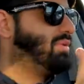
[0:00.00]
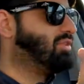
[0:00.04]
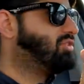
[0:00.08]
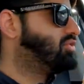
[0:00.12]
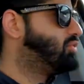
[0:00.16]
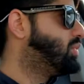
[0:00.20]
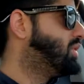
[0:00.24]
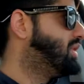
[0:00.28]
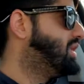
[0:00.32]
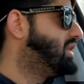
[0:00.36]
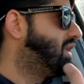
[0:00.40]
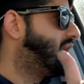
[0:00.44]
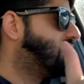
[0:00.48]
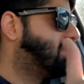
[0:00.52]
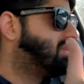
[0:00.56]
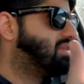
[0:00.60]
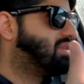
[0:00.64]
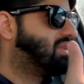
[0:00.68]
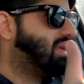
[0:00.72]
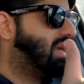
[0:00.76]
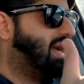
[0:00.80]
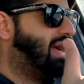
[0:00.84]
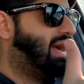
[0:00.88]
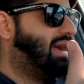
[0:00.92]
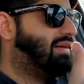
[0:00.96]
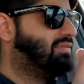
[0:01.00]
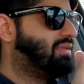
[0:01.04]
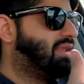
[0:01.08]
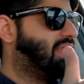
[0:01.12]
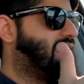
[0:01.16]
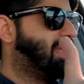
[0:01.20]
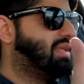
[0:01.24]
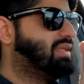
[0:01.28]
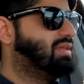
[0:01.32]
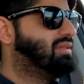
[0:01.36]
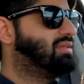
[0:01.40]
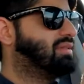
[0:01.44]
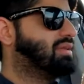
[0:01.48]
It's really nice to have
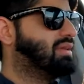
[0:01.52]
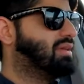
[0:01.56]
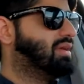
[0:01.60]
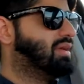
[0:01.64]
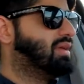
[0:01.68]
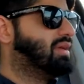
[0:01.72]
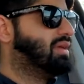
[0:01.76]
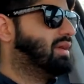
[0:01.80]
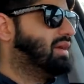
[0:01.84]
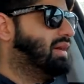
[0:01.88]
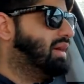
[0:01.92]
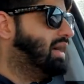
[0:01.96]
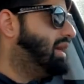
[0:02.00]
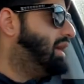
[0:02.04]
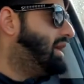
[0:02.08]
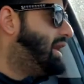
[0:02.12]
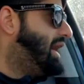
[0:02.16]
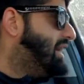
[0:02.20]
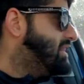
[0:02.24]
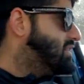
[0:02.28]
light. I